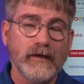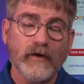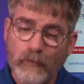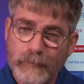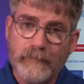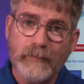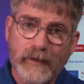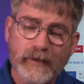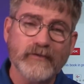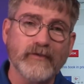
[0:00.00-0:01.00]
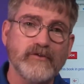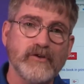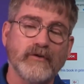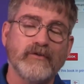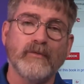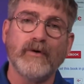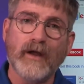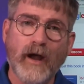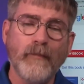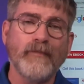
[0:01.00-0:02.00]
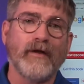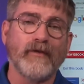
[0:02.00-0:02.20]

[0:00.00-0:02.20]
there will be millions of Jews that will come there,